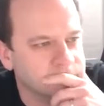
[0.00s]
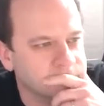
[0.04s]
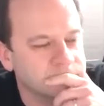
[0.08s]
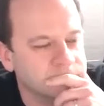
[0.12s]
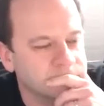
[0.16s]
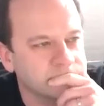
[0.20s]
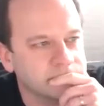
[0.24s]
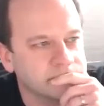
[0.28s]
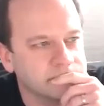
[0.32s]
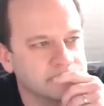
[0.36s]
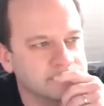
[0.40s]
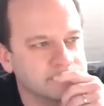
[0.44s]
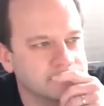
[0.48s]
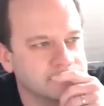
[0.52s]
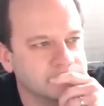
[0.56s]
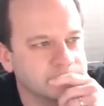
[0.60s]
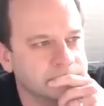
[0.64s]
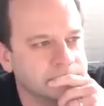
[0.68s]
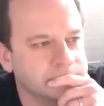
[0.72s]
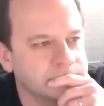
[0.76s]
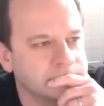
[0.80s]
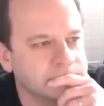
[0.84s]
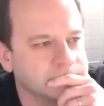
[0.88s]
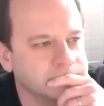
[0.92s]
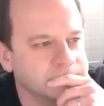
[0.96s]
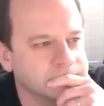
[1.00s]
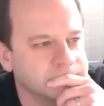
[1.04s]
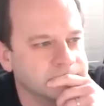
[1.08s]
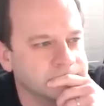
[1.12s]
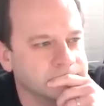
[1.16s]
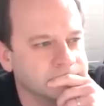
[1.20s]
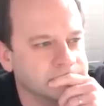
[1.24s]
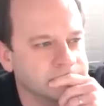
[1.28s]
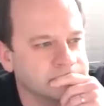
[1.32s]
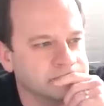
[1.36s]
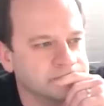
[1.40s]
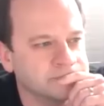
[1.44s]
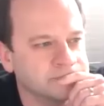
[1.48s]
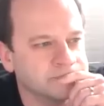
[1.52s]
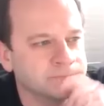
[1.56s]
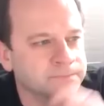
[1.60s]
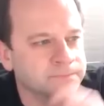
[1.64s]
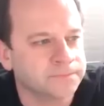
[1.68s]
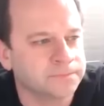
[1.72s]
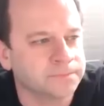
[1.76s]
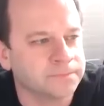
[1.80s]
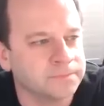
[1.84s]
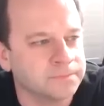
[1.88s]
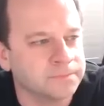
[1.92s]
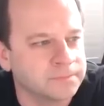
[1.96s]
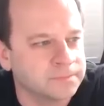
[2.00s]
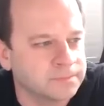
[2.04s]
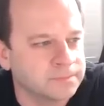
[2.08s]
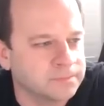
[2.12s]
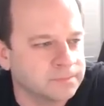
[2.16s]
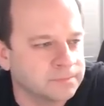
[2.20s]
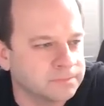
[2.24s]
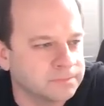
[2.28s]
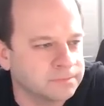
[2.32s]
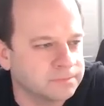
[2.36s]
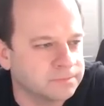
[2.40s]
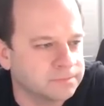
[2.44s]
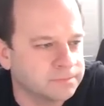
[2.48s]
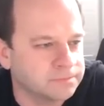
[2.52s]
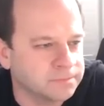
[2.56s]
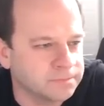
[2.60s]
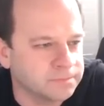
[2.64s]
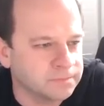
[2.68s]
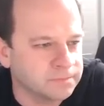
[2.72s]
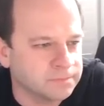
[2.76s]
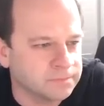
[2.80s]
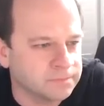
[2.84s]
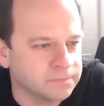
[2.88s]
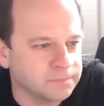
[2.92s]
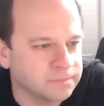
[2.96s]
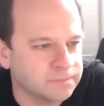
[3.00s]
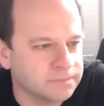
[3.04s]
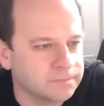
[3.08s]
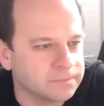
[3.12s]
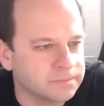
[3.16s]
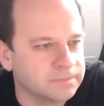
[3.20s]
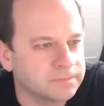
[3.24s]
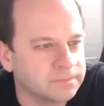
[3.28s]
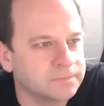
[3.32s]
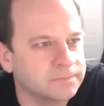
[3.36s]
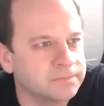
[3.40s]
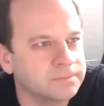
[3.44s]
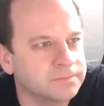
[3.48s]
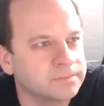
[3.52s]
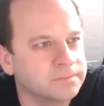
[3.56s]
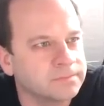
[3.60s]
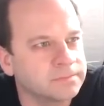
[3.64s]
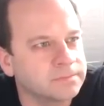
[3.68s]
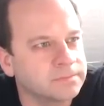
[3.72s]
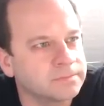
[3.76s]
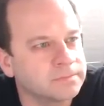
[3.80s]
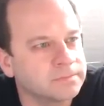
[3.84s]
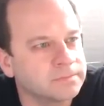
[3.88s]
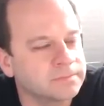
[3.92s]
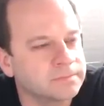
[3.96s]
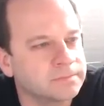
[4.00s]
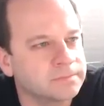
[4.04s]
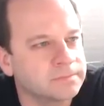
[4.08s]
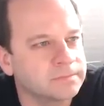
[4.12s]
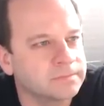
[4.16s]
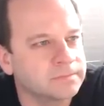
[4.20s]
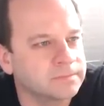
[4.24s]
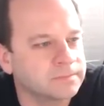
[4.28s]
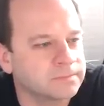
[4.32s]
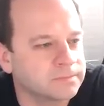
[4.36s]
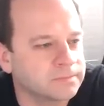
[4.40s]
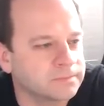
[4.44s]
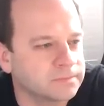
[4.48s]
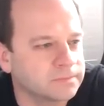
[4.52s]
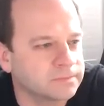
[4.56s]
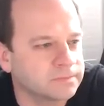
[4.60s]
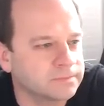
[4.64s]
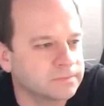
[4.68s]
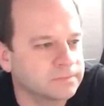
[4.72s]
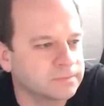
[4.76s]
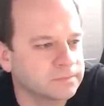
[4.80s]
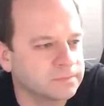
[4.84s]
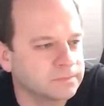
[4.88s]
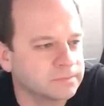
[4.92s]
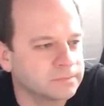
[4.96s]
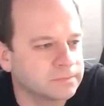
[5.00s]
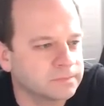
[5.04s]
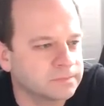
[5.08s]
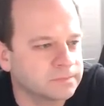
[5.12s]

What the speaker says: (silent)